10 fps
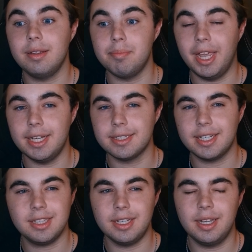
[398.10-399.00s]
maze
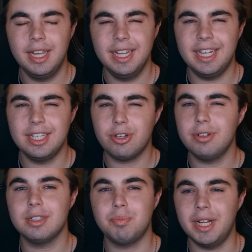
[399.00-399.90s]
like the he
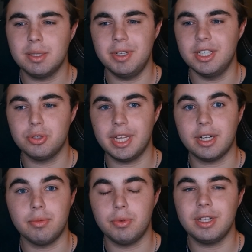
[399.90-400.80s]
turned his basement into
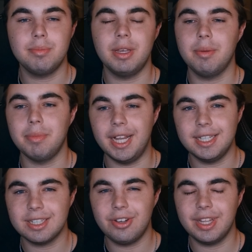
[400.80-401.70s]
like a really big
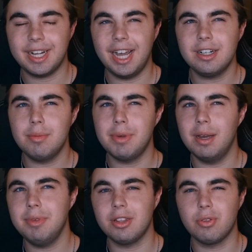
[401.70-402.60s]
maze and all that kind of
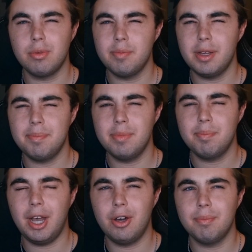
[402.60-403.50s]
remind me a little bit
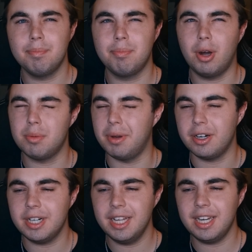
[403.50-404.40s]
about
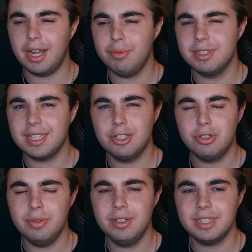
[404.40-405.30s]
barbarian i would say
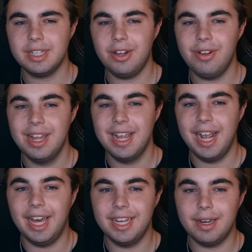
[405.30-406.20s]
two years ago
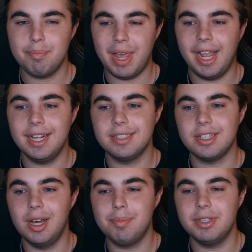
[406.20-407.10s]
and then it pans
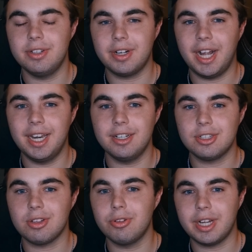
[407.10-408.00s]
up and you're kind of
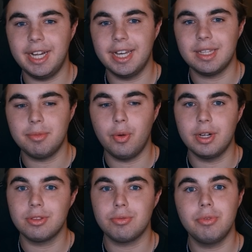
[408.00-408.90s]
just looking at them
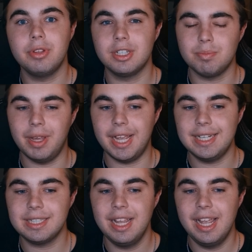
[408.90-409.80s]
going through this
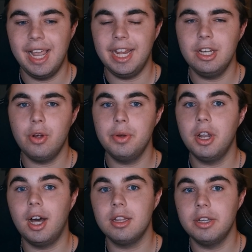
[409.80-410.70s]
maze you know
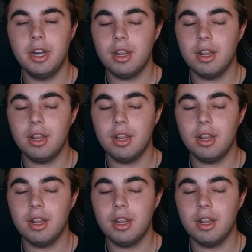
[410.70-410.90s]
not a